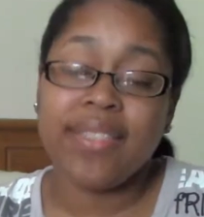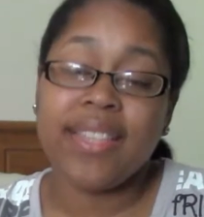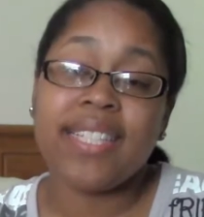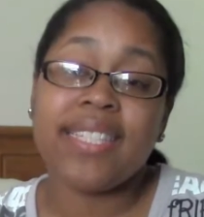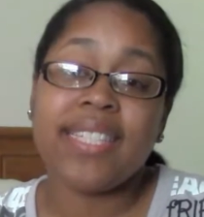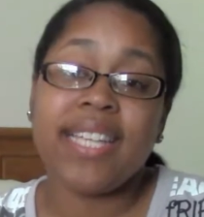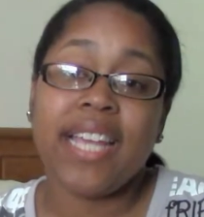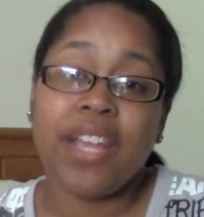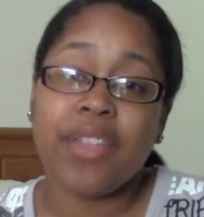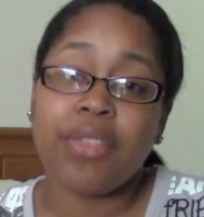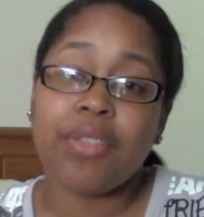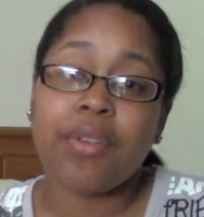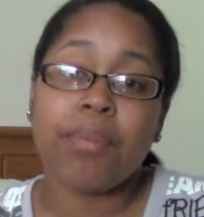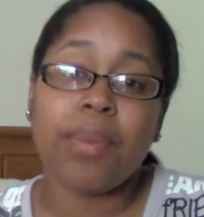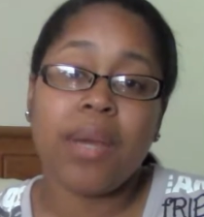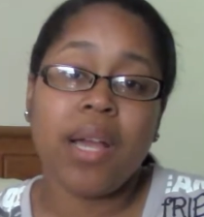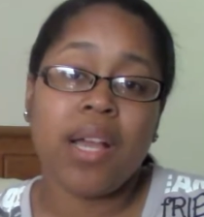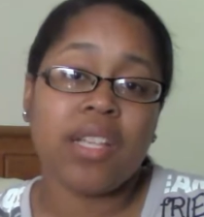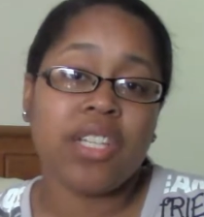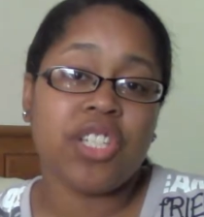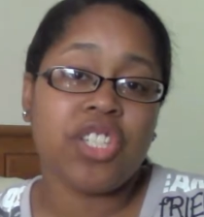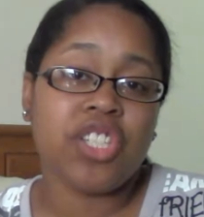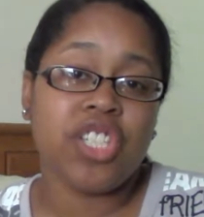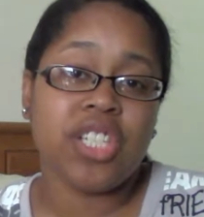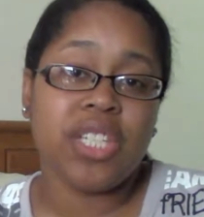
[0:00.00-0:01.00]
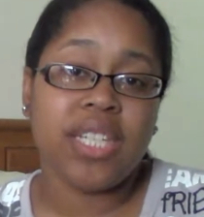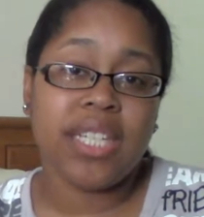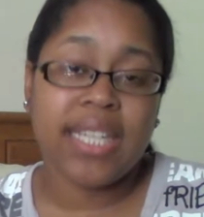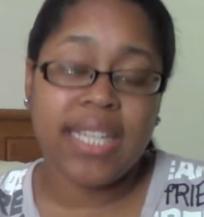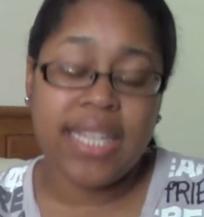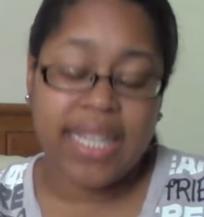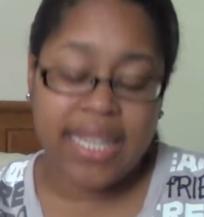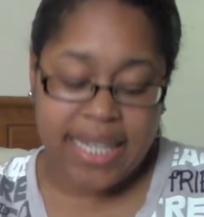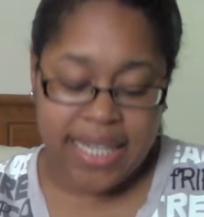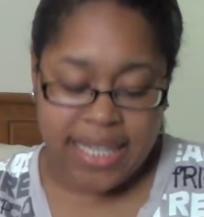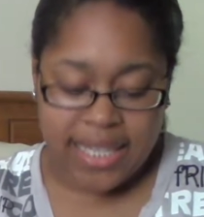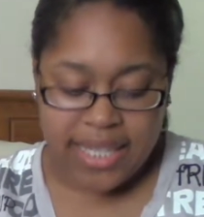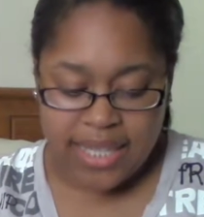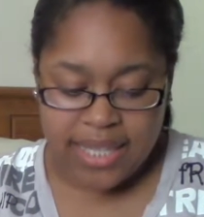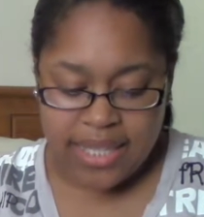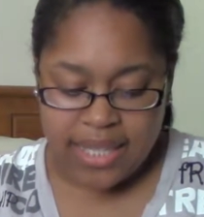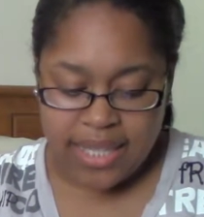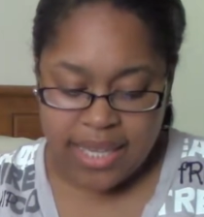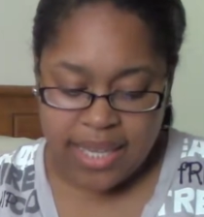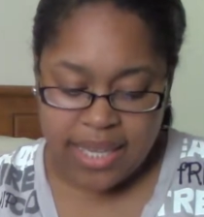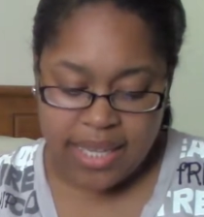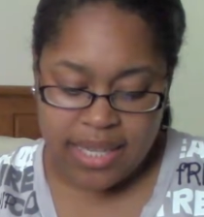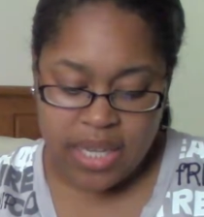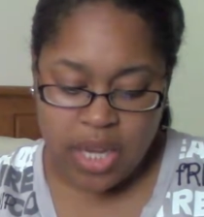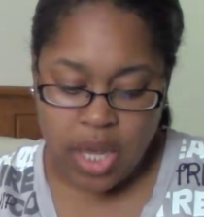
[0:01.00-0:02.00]
This Anthropologie Eden
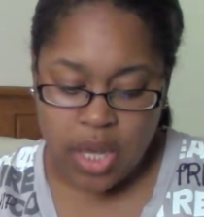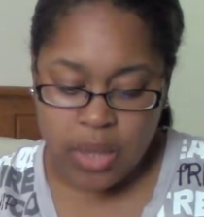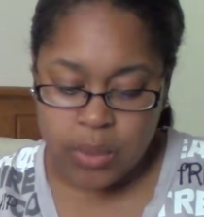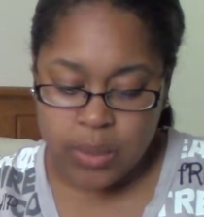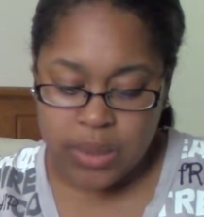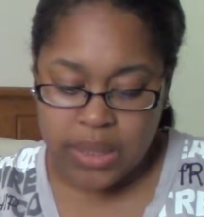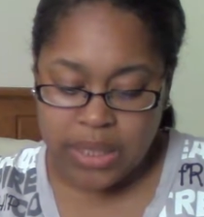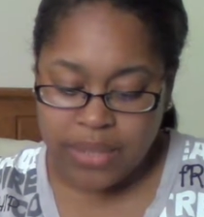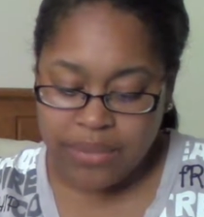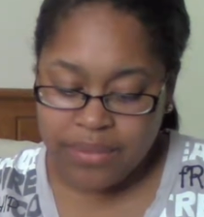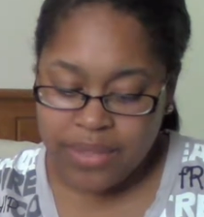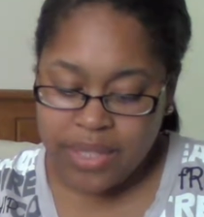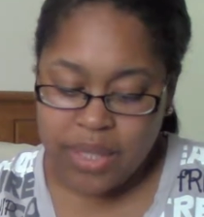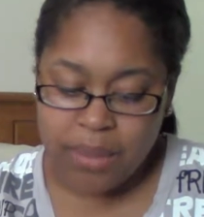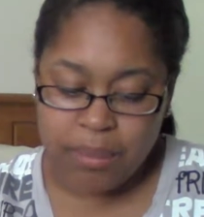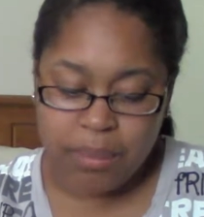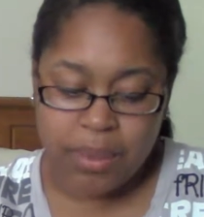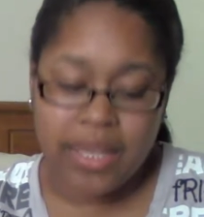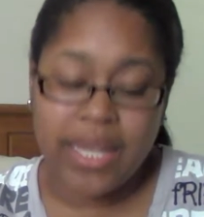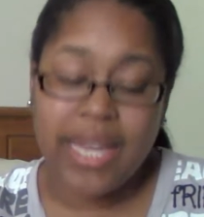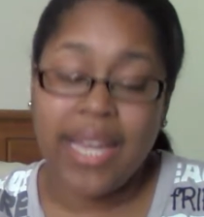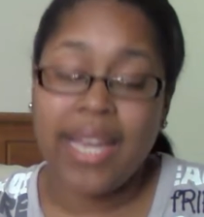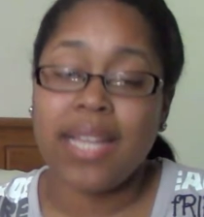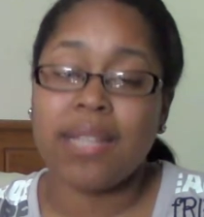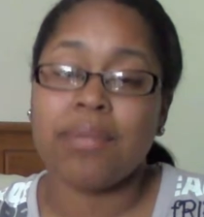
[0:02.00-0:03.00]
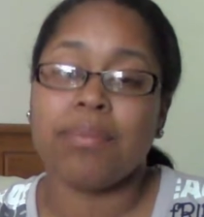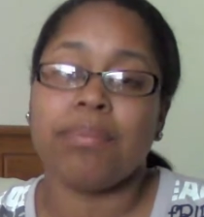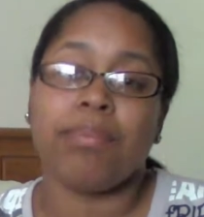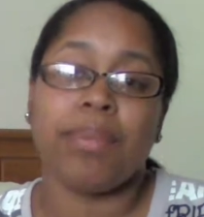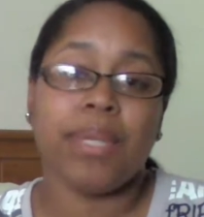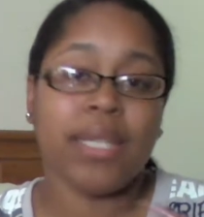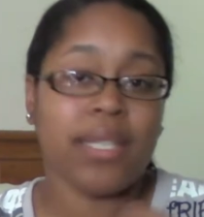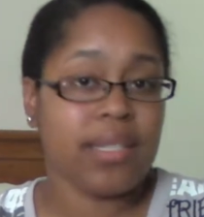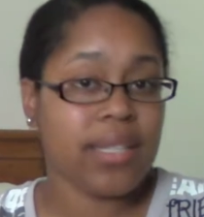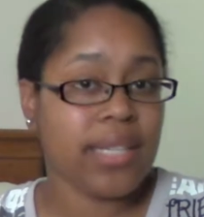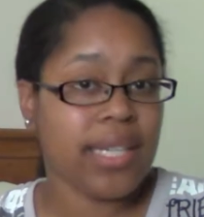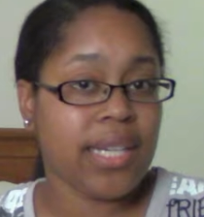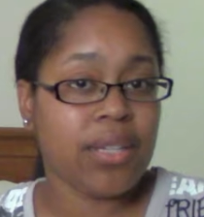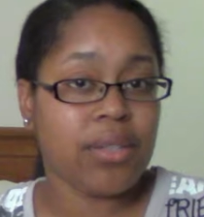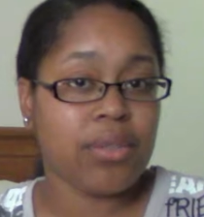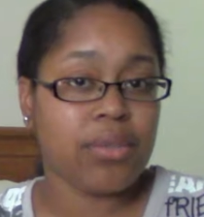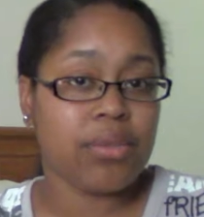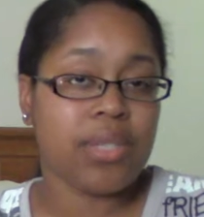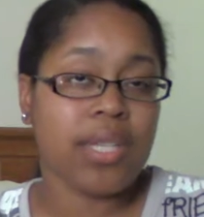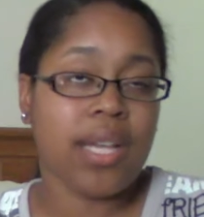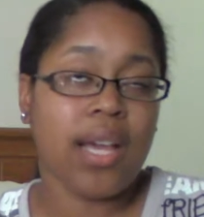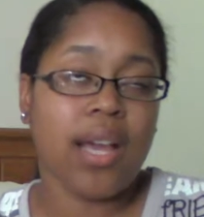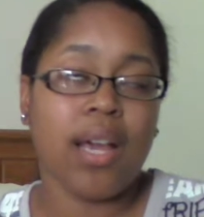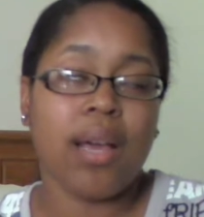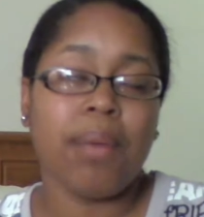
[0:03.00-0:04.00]
and Olivia plaid button down
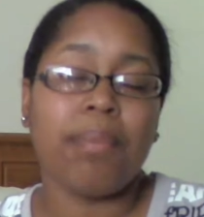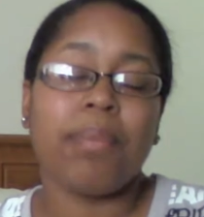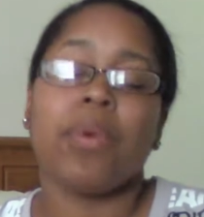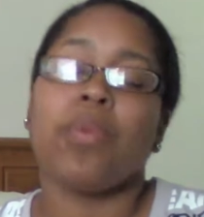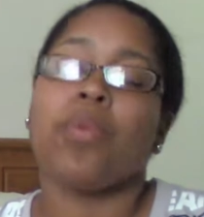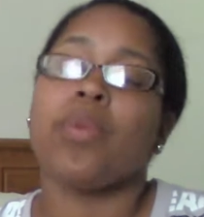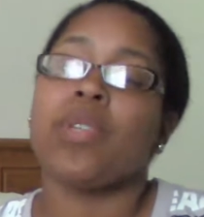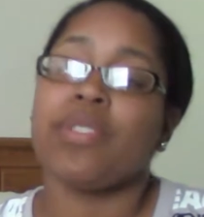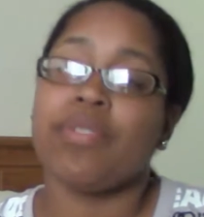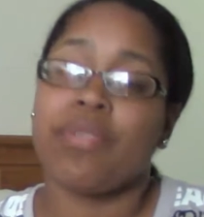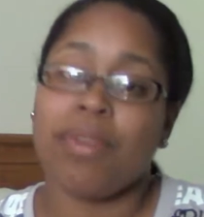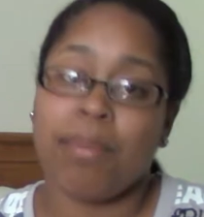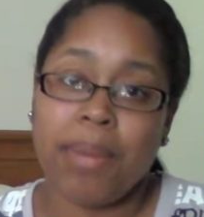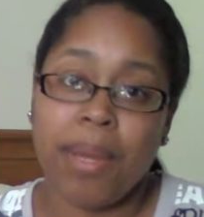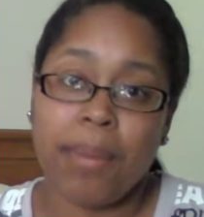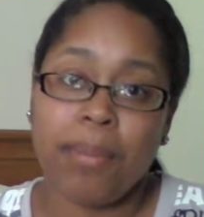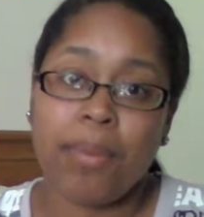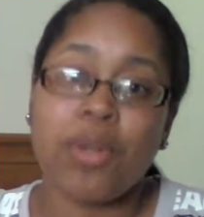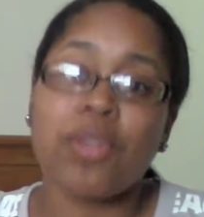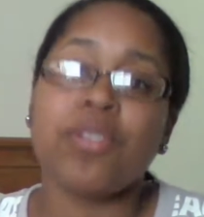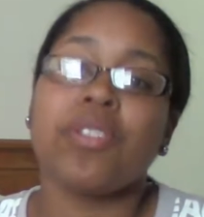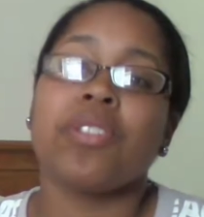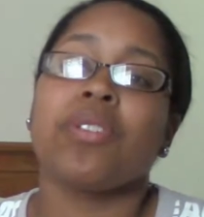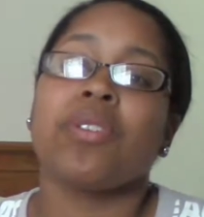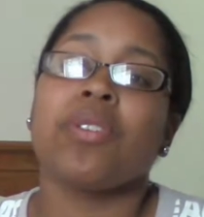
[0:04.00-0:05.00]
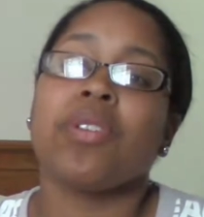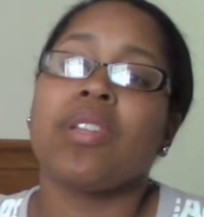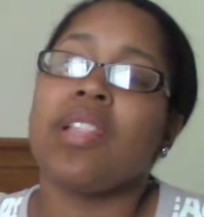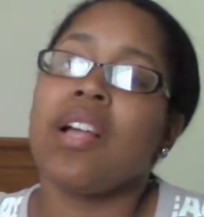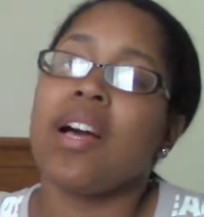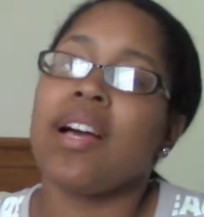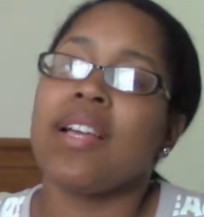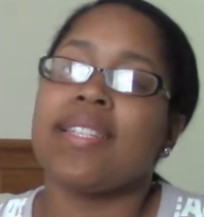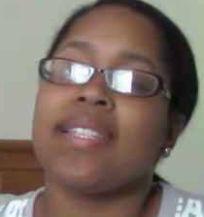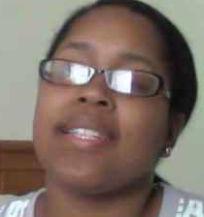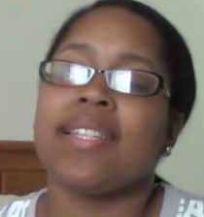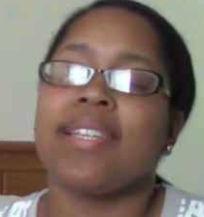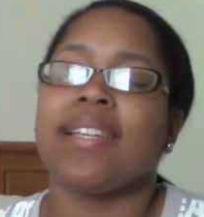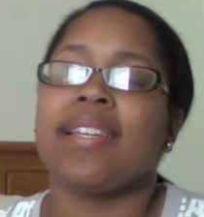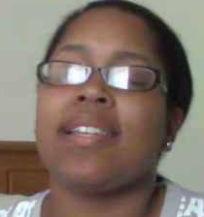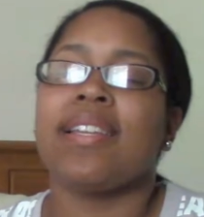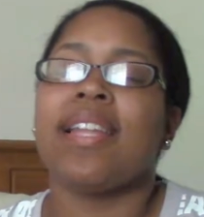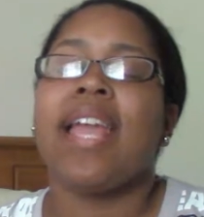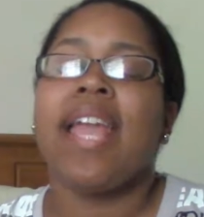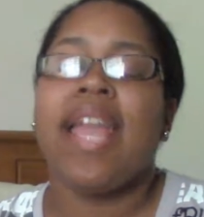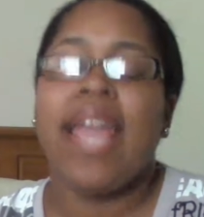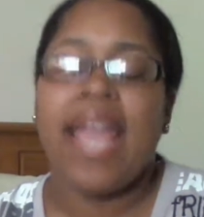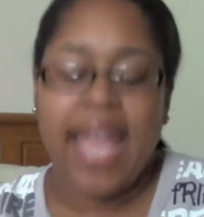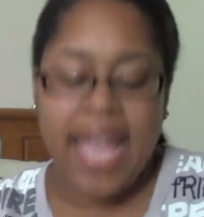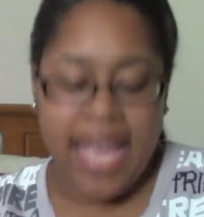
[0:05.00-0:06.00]
top was from my personal closet,
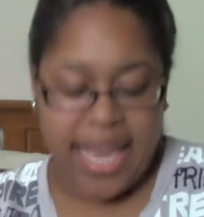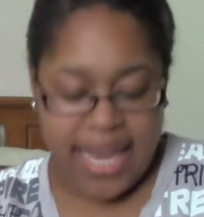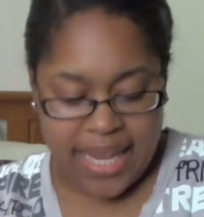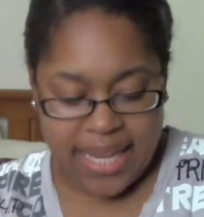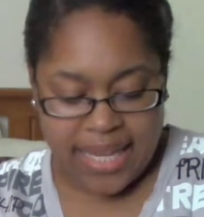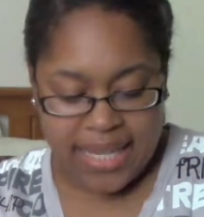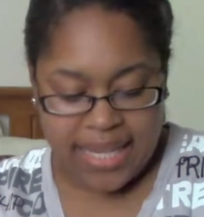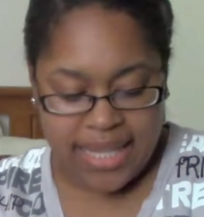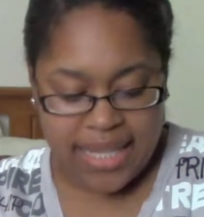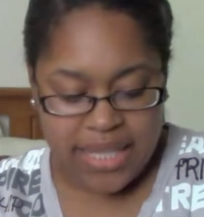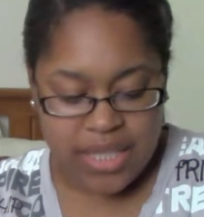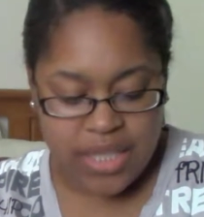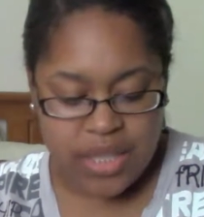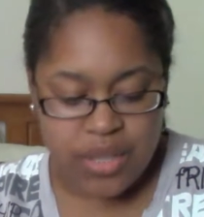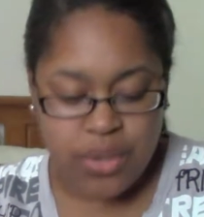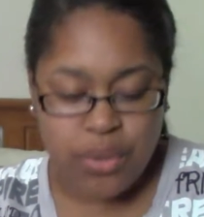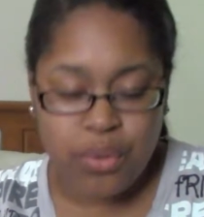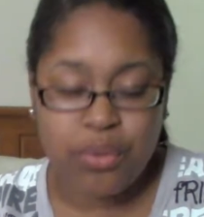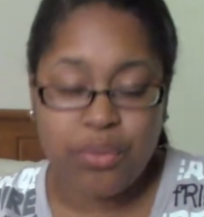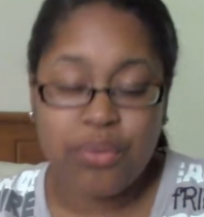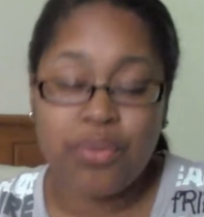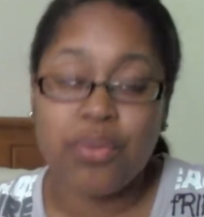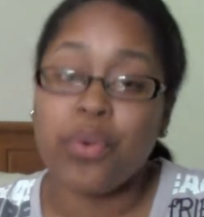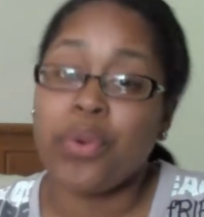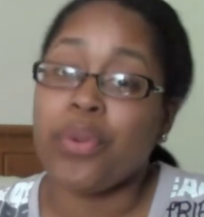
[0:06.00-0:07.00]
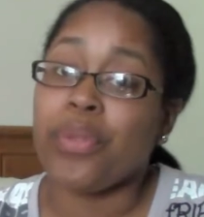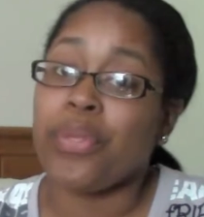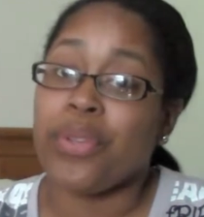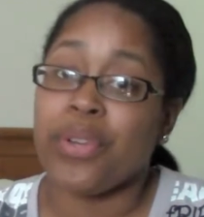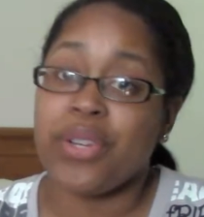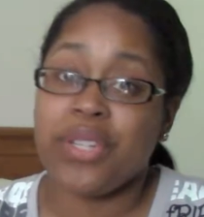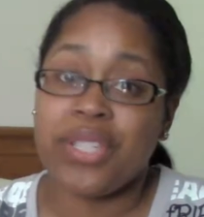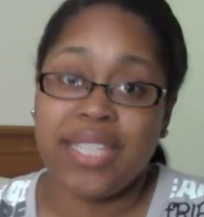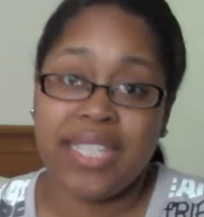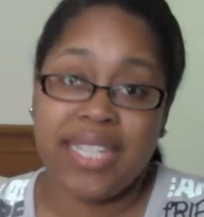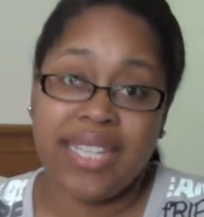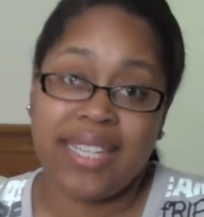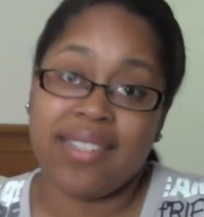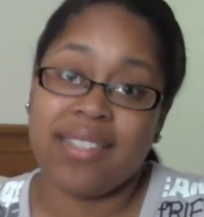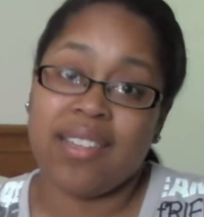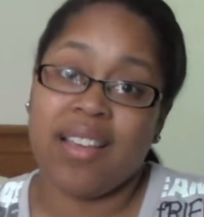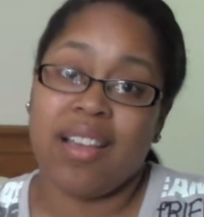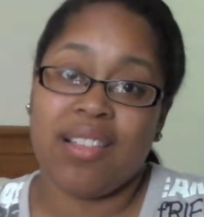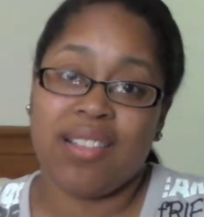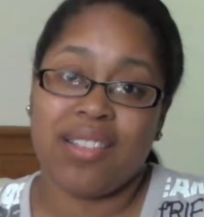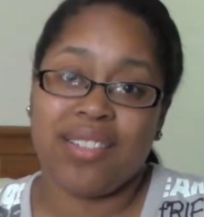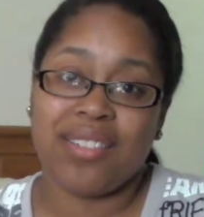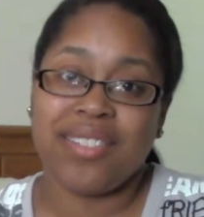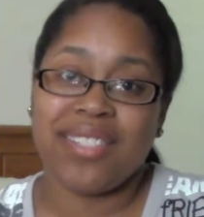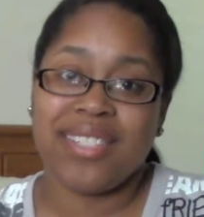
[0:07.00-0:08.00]
and it sold for
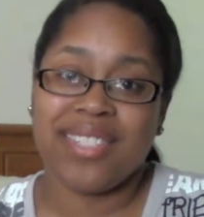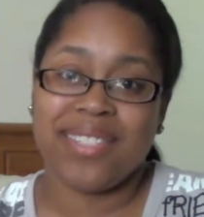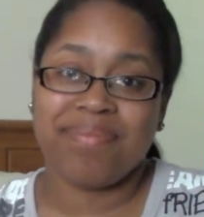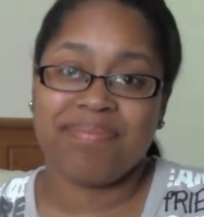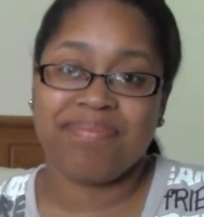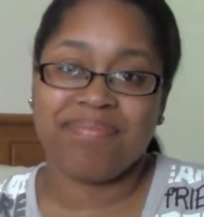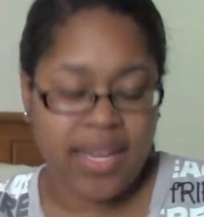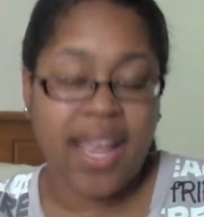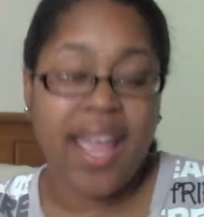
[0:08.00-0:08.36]
$13.